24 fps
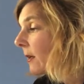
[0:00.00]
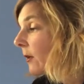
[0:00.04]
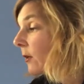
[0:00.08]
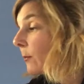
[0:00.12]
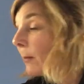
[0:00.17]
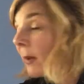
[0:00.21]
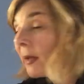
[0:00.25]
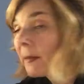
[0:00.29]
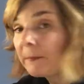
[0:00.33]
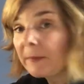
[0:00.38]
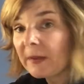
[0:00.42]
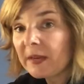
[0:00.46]

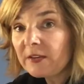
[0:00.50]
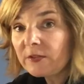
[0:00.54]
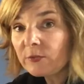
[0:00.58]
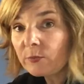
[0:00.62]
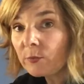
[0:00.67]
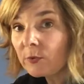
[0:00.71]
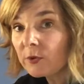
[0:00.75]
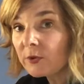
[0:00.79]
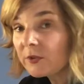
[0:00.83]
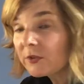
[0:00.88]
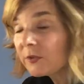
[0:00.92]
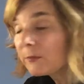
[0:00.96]
My base
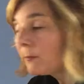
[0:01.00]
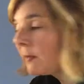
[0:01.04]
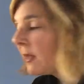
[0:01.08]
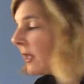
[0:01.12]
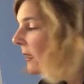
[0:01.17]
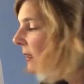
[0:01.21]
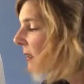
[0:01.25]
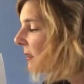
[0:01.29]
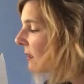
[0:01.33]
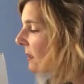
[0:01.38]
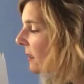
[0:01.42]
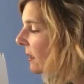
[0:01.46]
word is
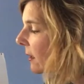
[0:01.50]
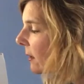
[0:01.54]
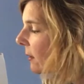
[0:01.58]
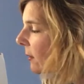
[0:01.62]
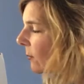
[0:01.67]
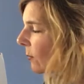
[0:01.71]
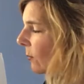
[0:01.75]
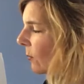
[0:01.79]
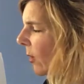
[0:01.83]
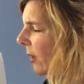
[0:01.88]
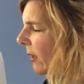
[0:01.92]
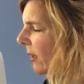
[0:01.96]
mix.
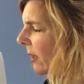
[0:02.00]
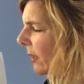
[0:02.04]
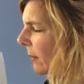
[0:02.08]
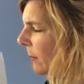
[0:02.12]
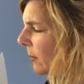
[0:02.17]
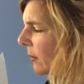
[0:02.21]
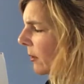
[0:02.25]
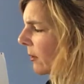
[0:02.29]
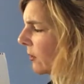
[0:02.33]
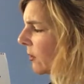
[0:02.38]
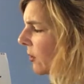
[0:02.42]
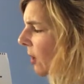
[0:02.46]
Why did I
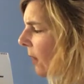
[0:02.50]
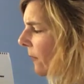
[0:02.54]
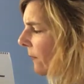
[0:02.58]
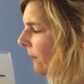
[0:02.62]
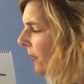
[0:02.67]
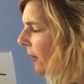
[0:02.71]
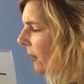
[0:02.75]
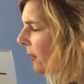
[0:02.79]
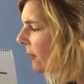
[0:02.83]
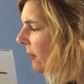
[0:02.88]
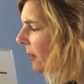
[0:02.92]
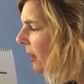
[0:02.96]
put a dot
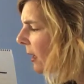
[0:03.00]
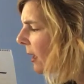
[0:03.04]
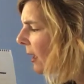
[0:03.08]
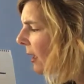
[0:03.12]
there?